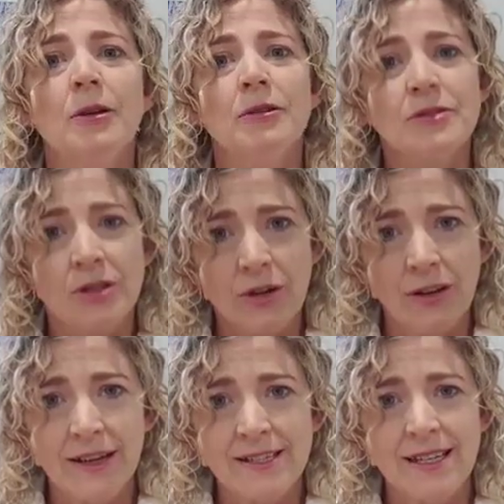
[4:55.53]
So
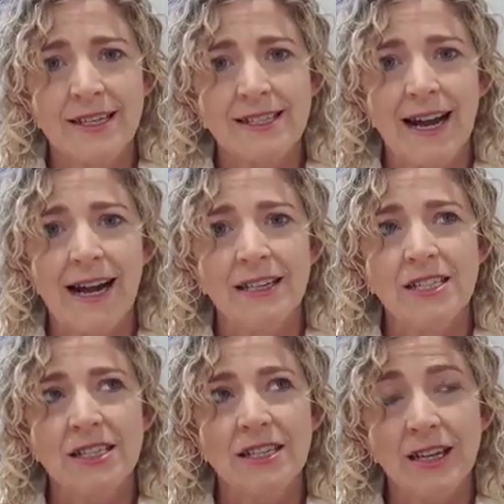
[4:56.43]
like I said, it's hard
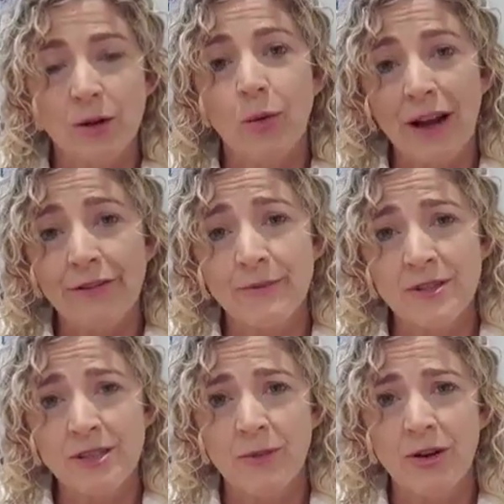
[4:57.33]
to get away from the
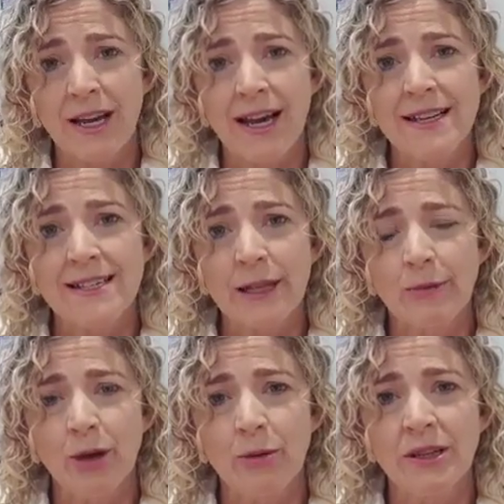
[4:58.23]
smoke haze at the
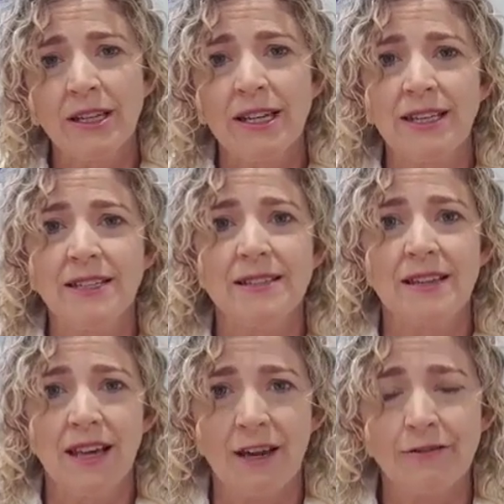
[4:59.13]
moment. It
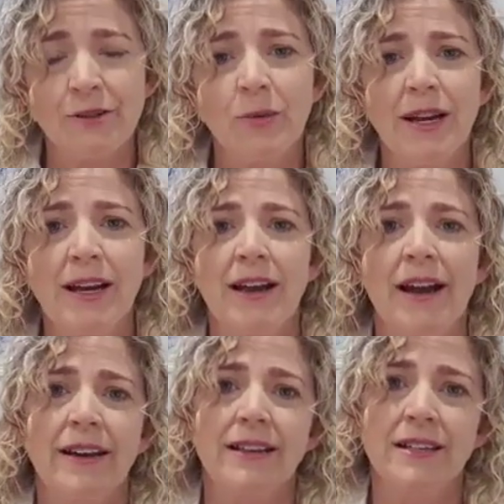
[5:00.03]
is everywhere,
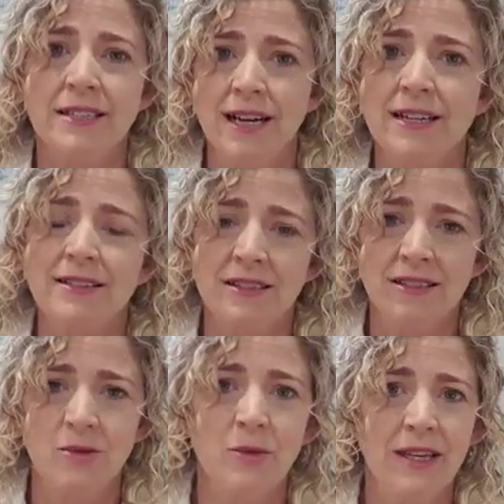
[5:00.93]
and the dust,
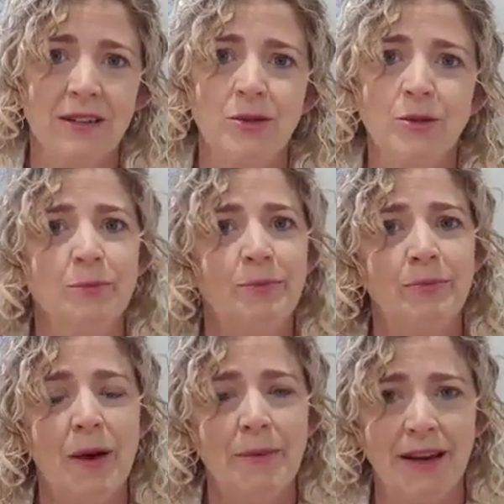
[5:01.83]
until we get a good
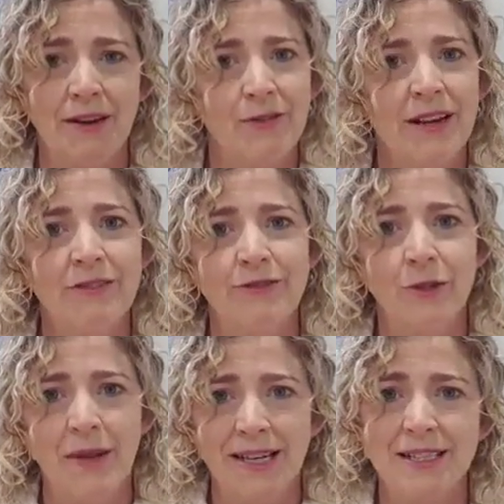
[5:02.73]
amount of
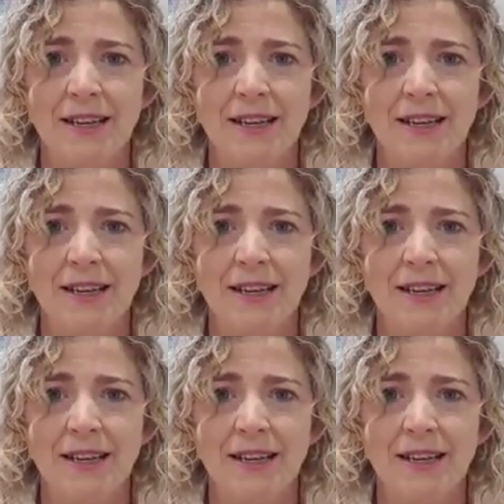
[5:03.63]
rainfall, that